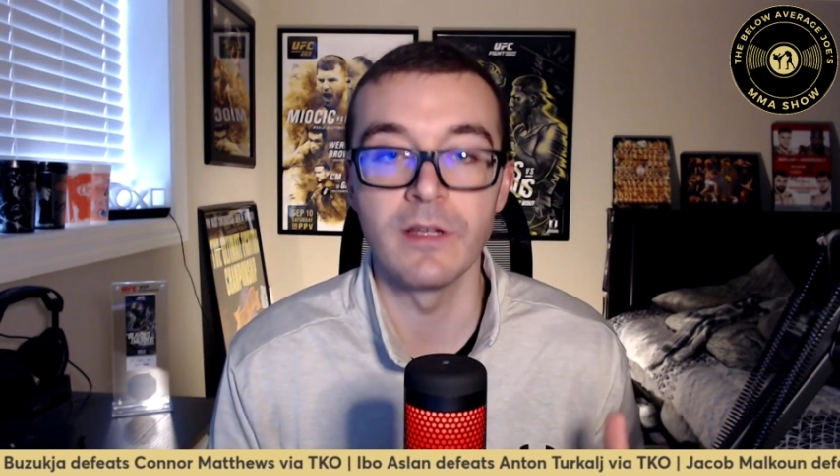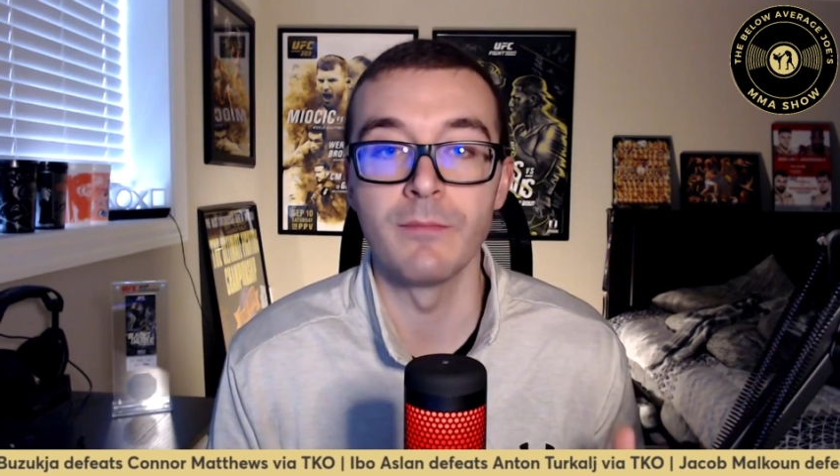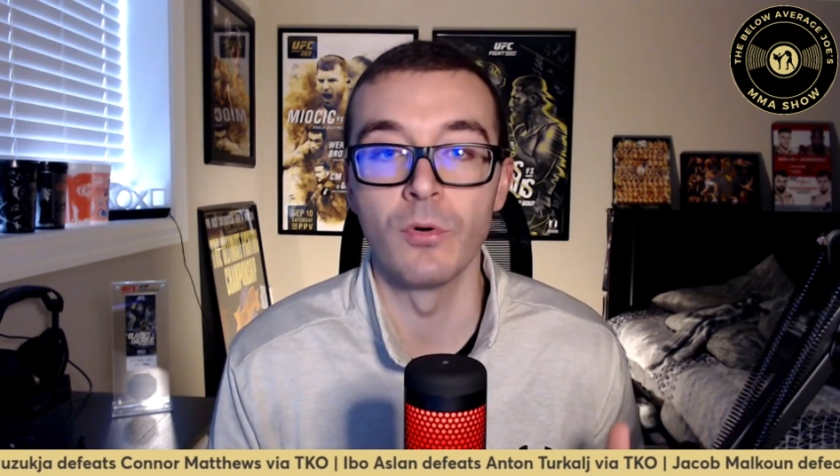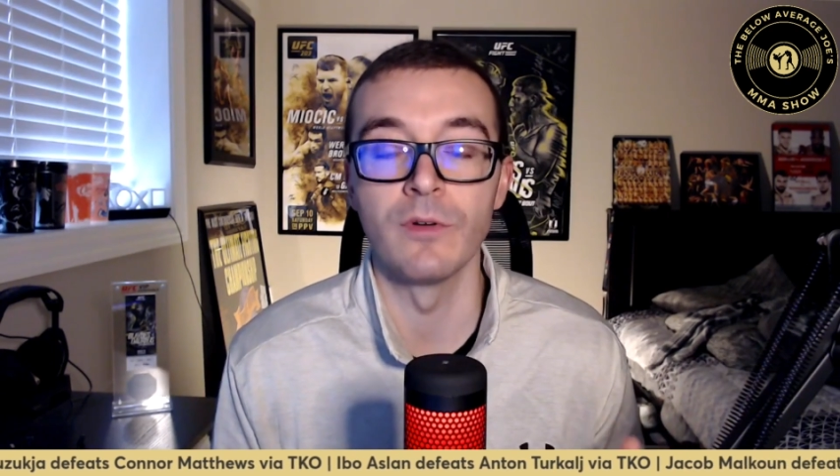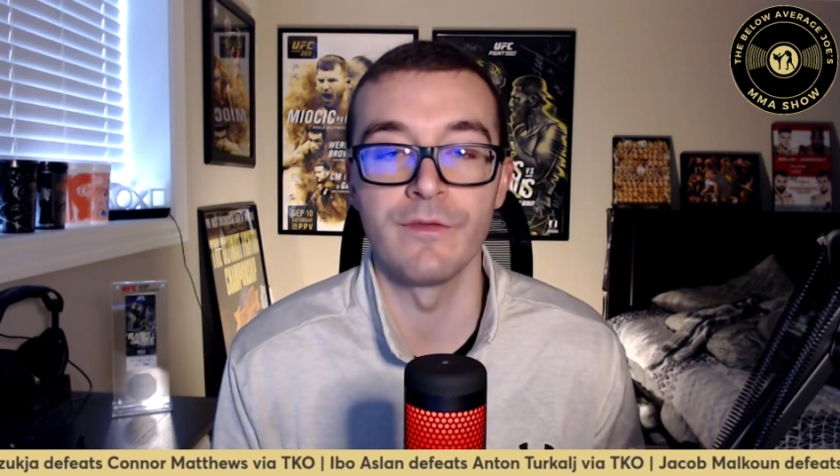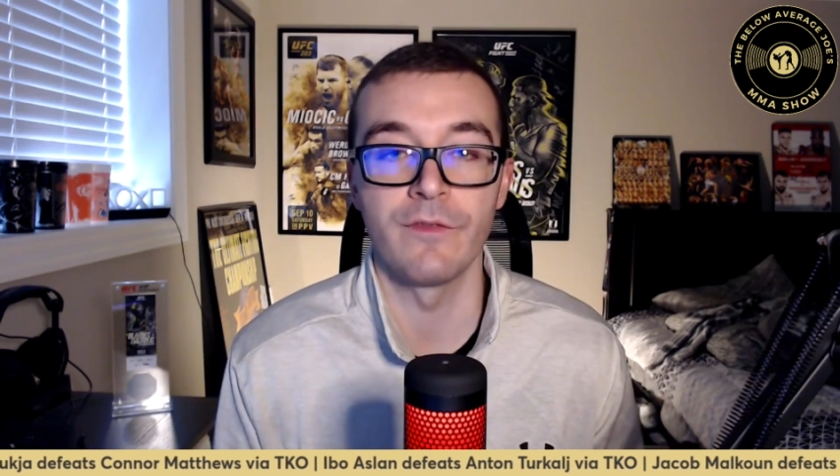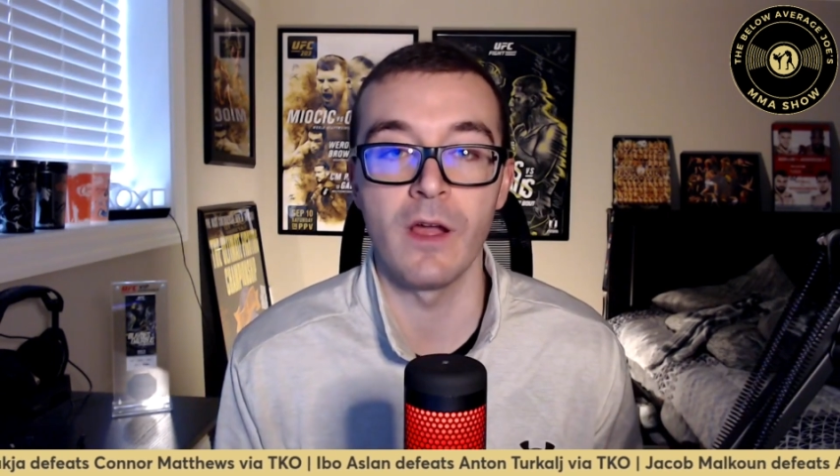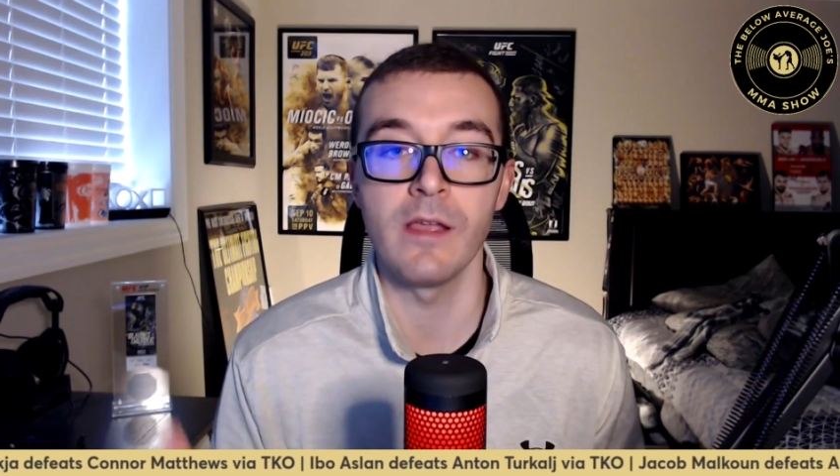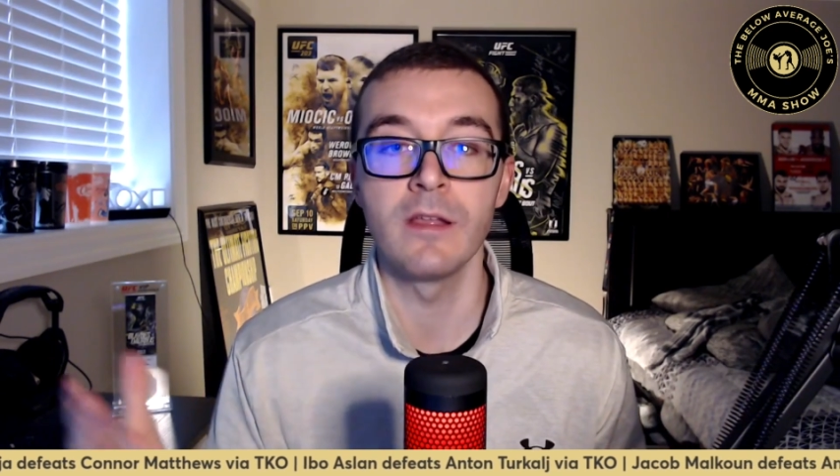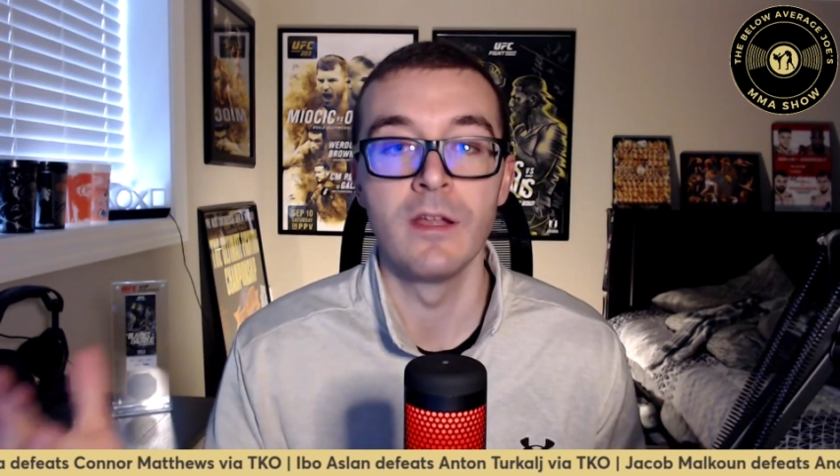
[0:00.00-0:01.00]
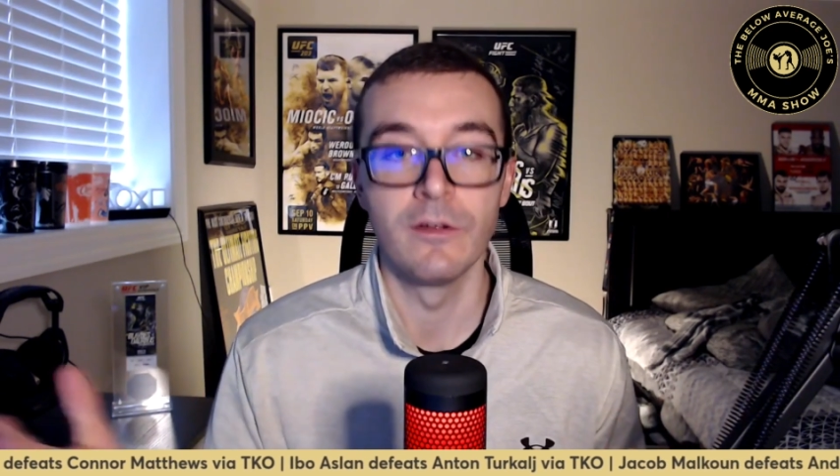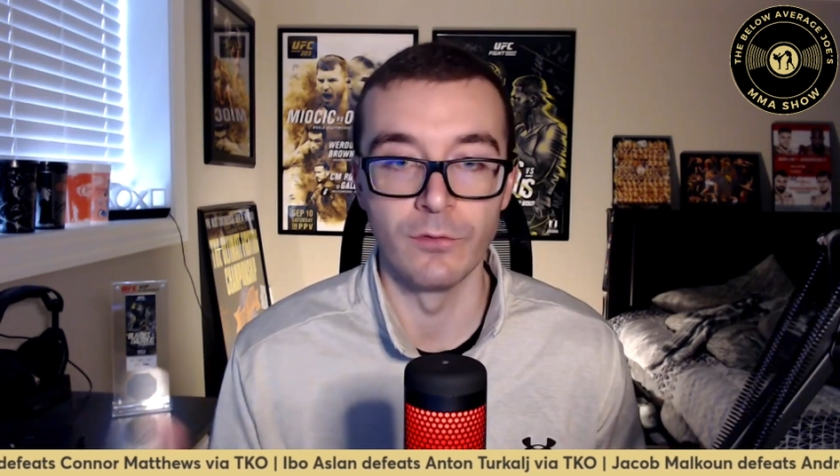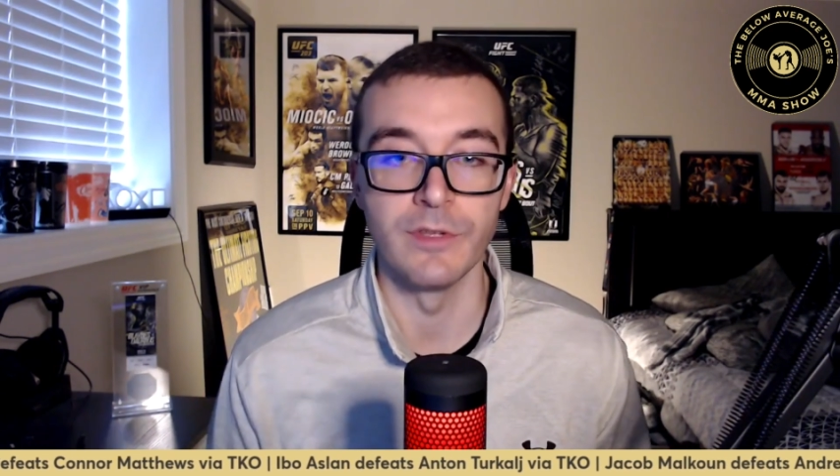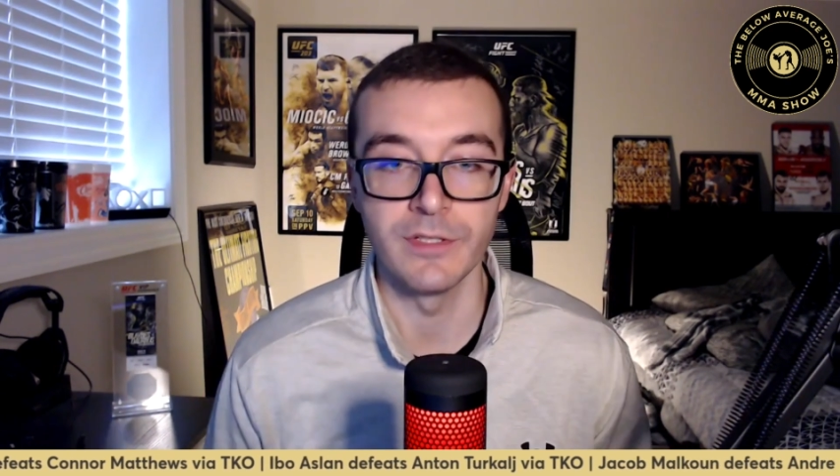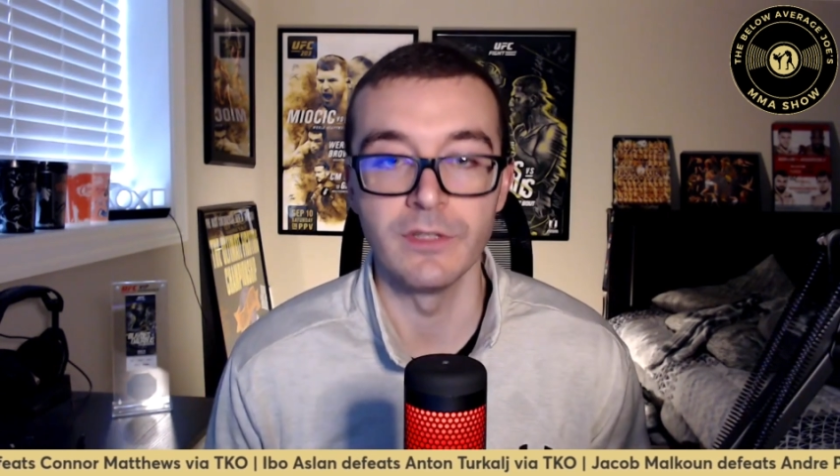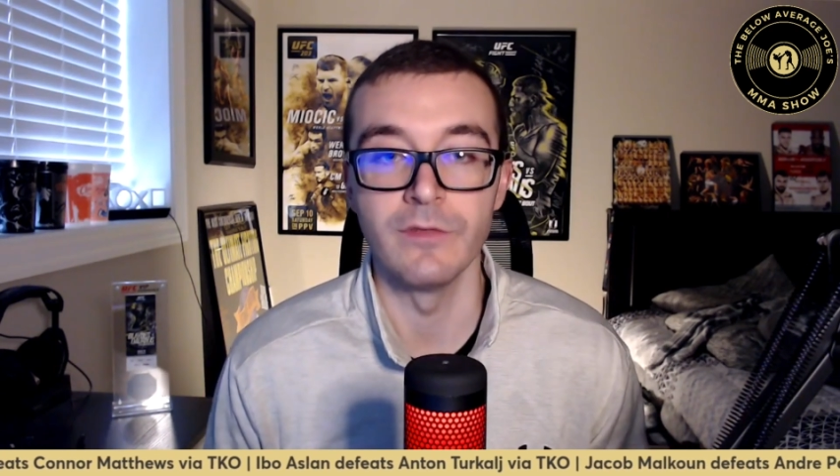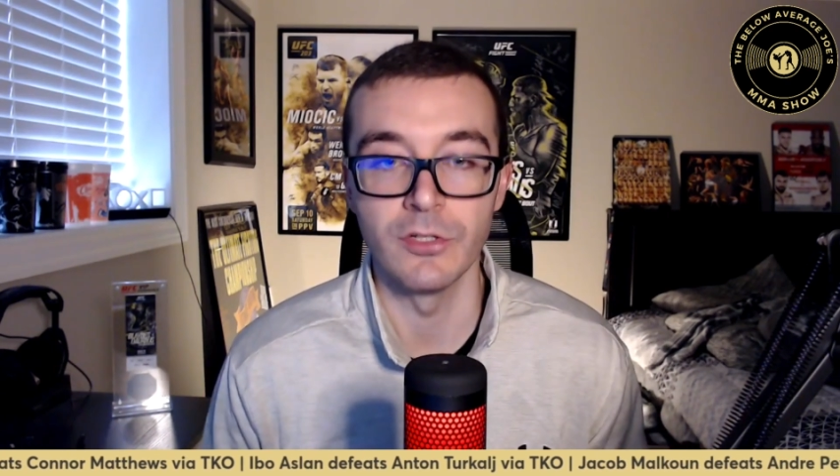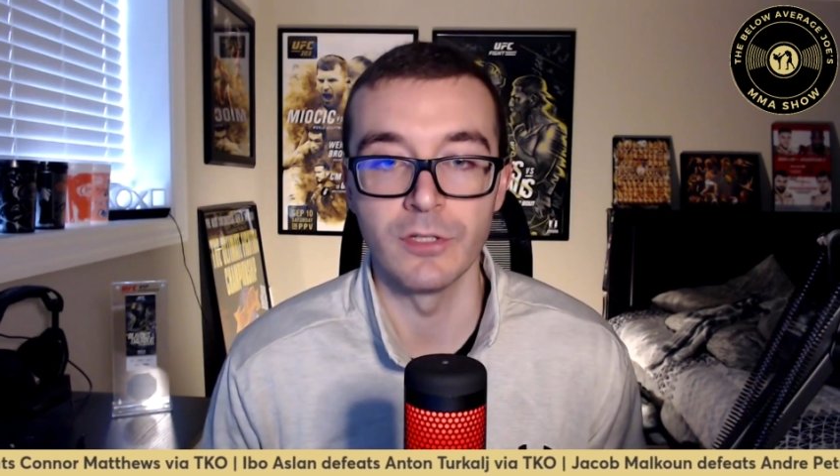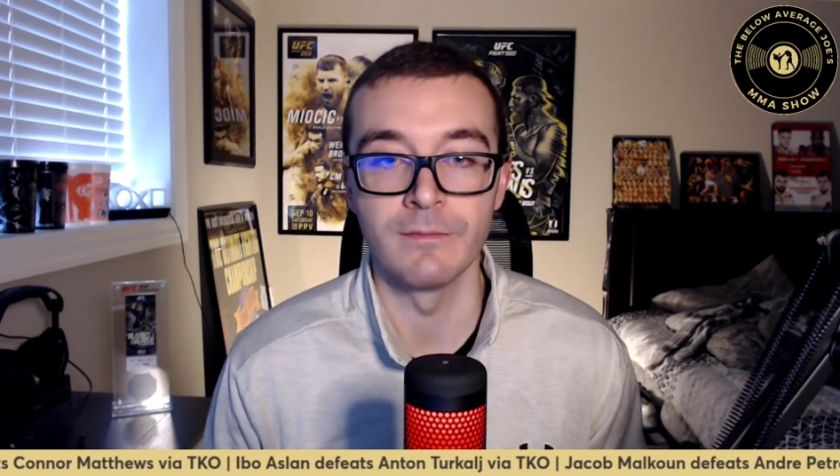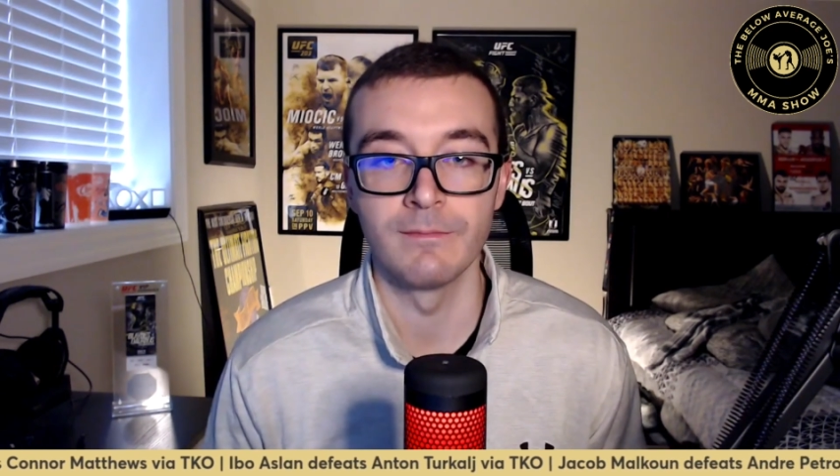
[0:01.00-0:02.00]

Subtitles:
important fight for this division.